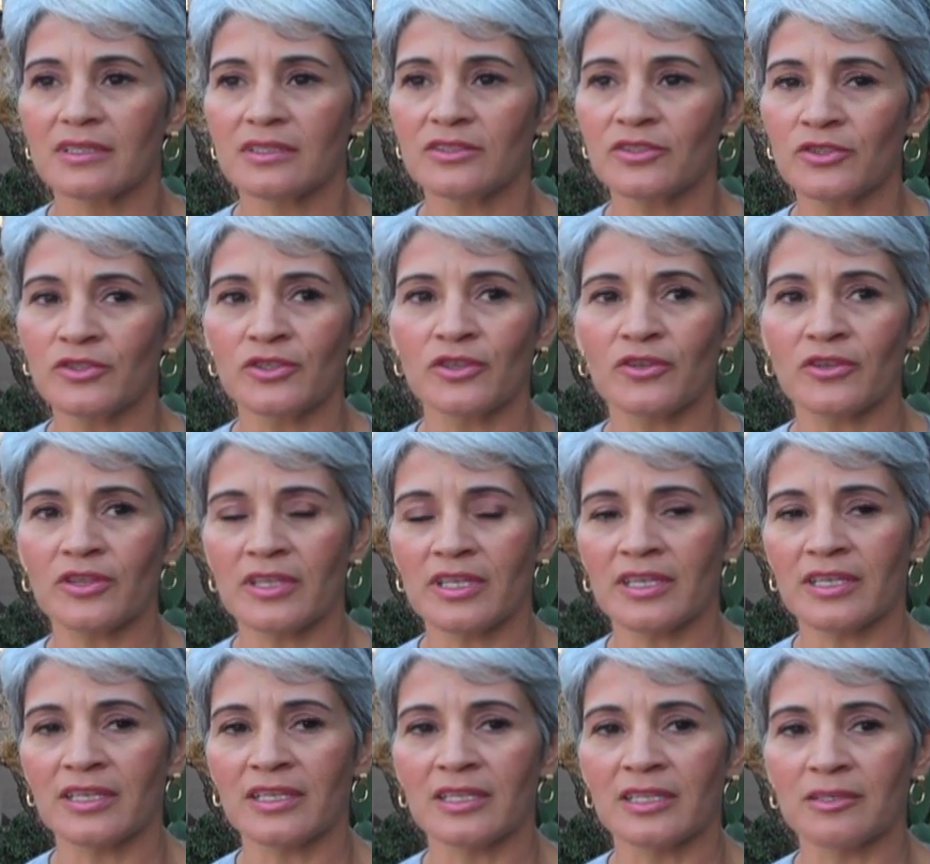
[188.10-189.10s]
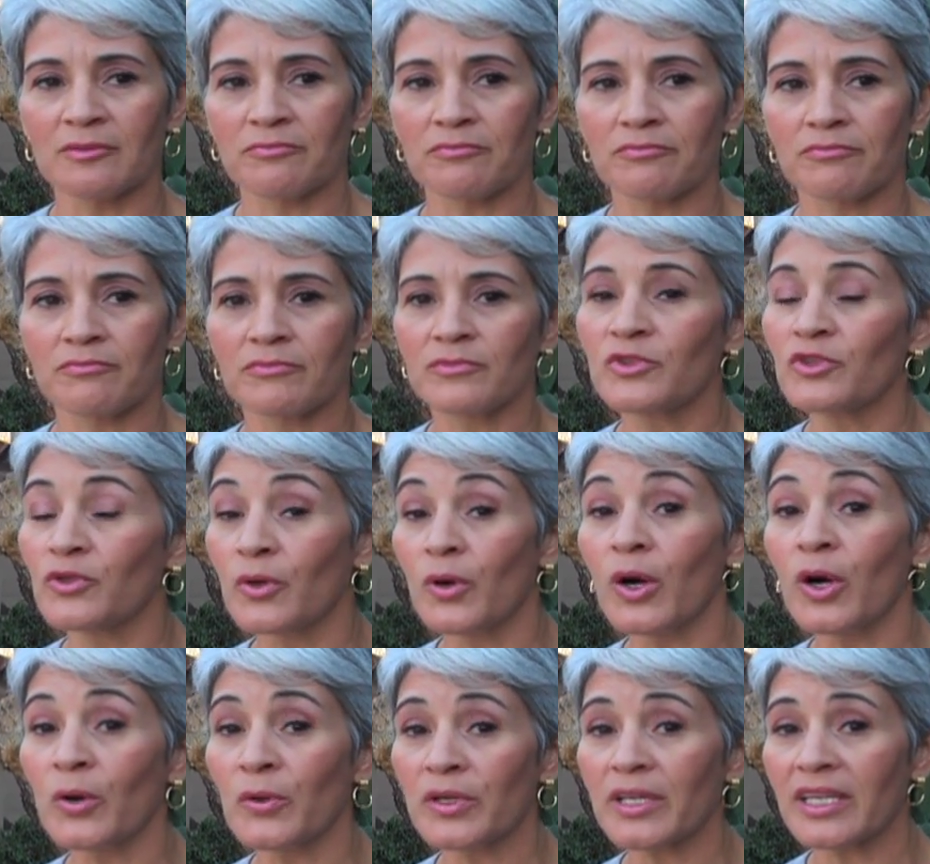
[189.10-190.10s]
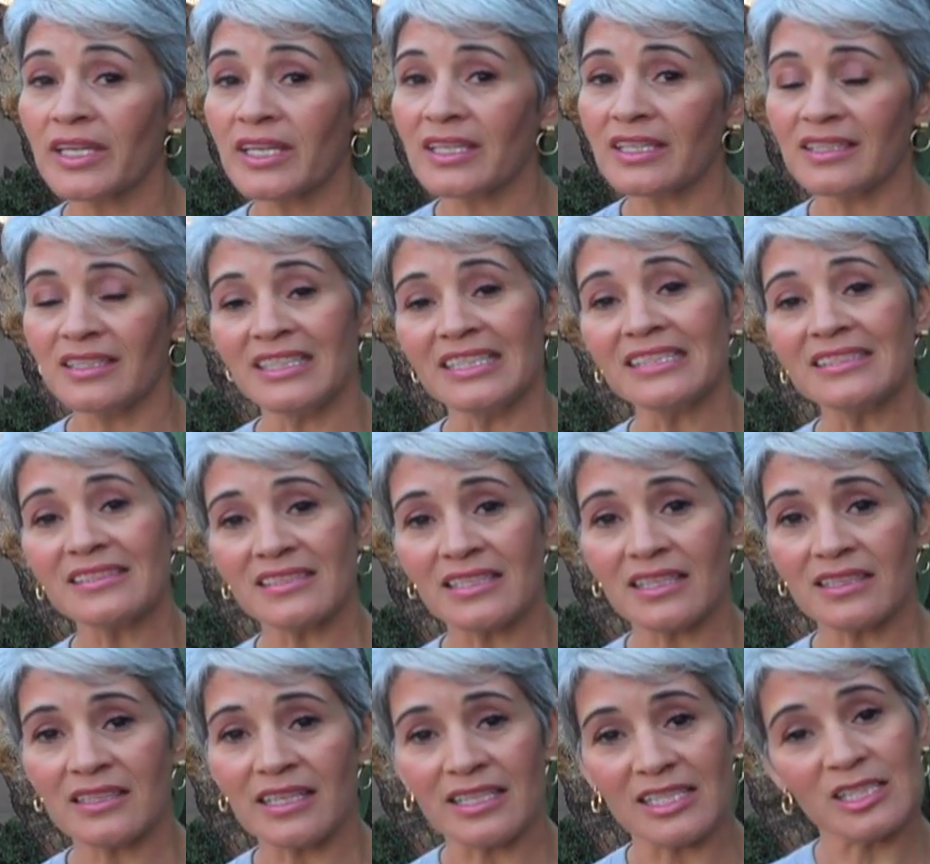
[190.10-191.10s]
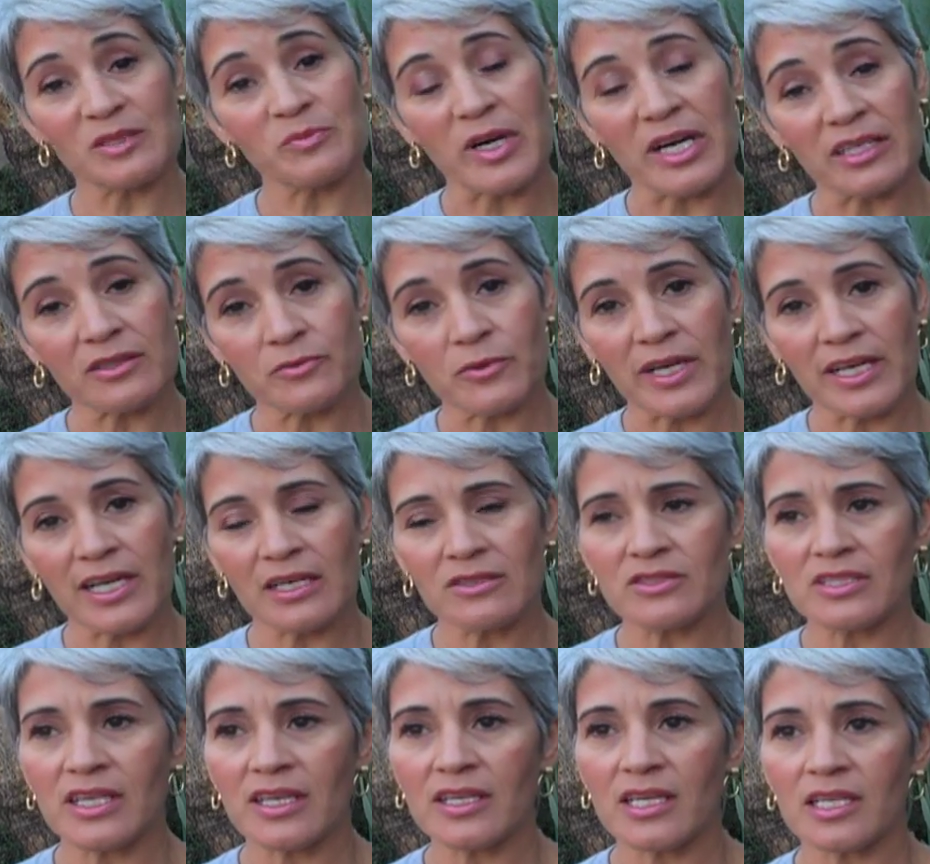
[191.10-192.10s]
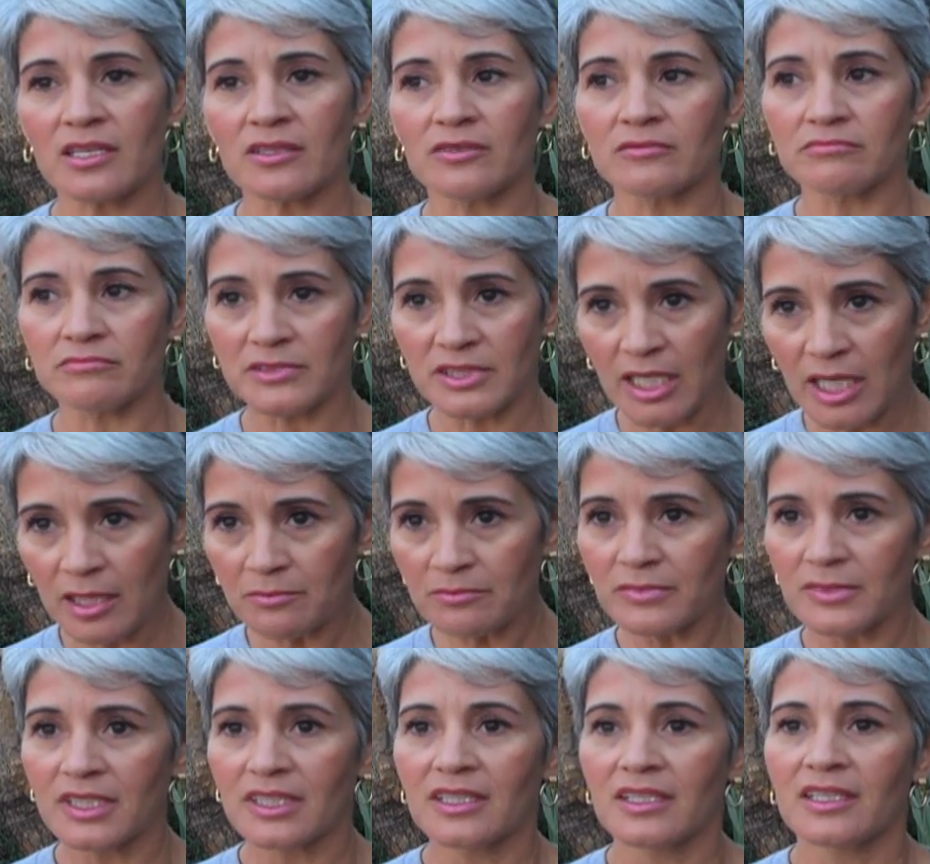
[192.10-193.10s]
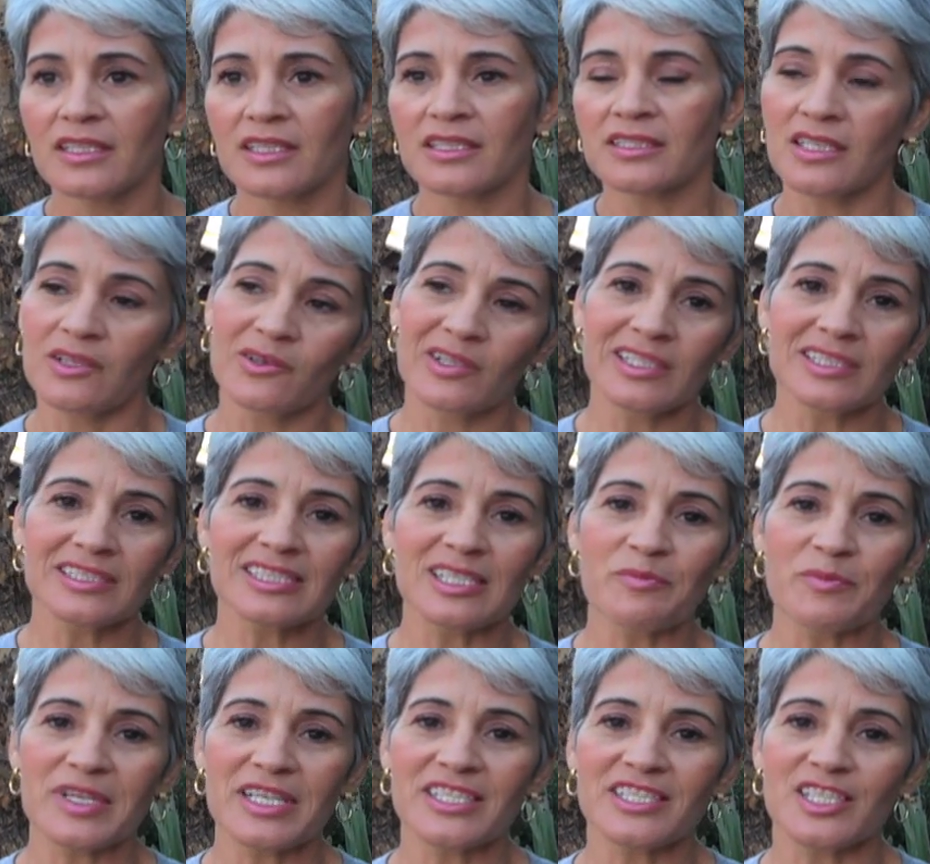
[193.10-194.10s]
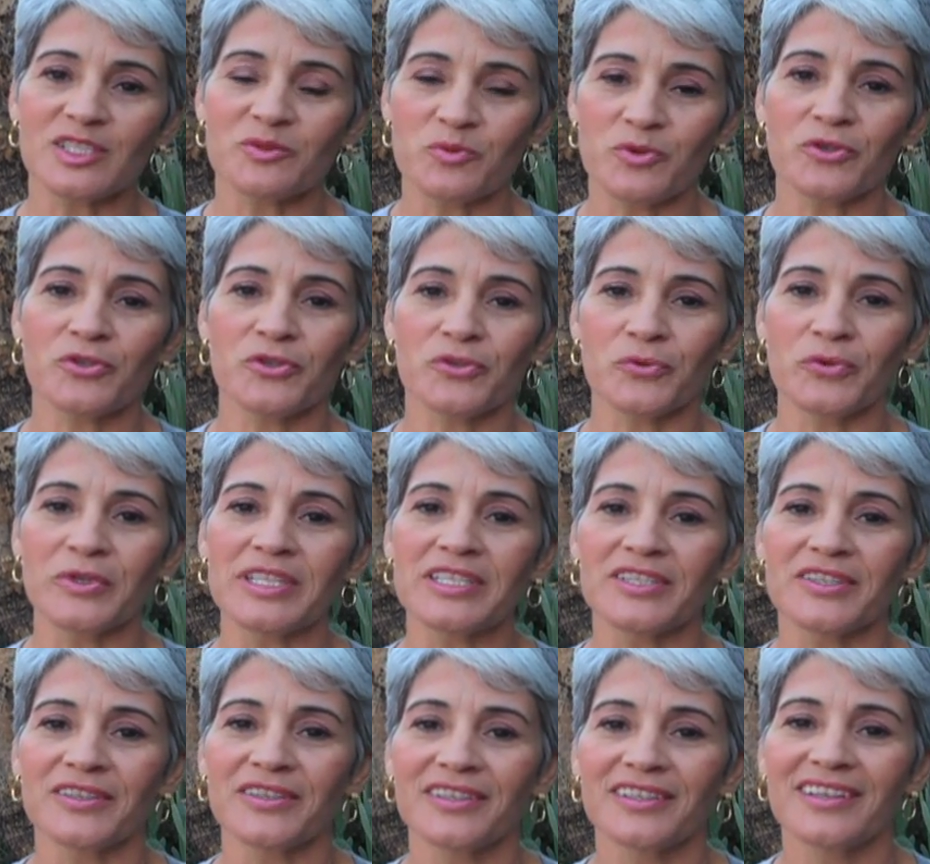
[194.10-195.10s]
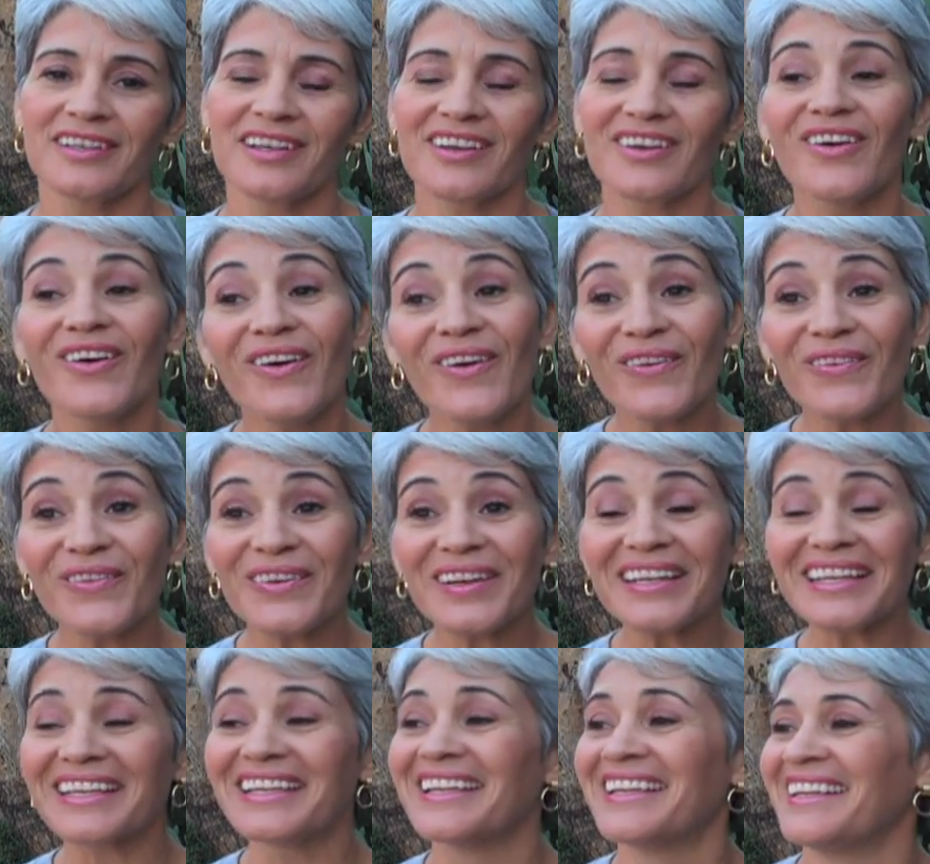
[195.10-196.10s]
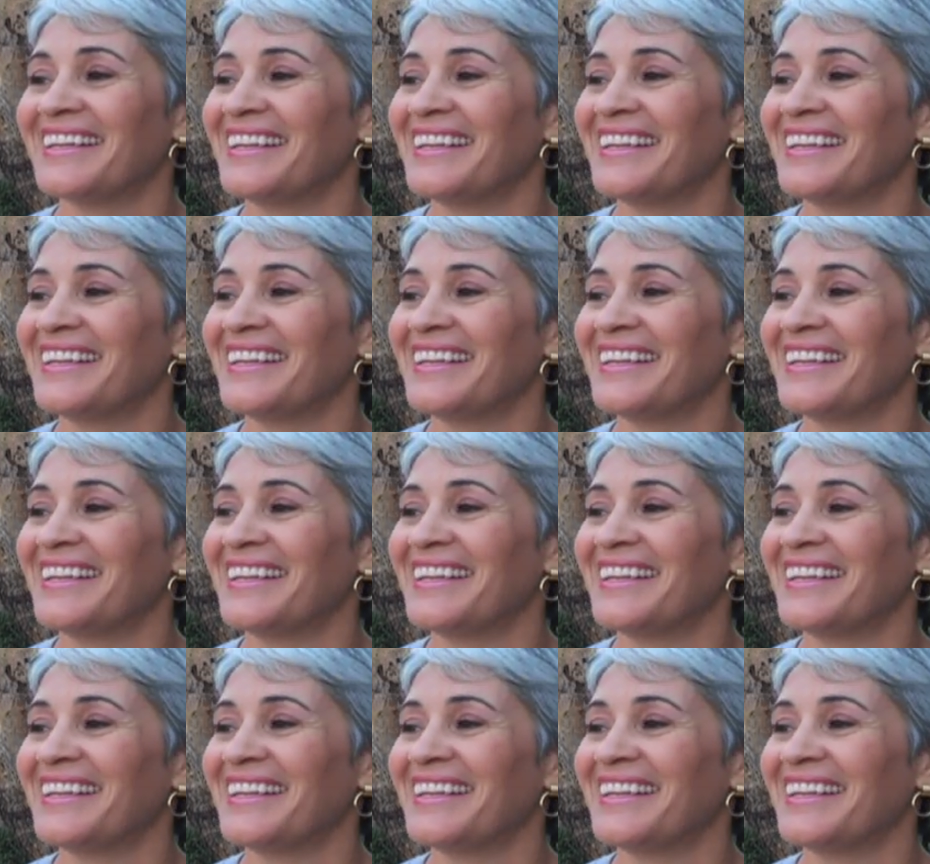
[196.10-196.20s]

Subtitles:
do you own a Nissan that is parked right outside? And I go, yeah. He said, well, somebody just broke your window. And I go, oh, really?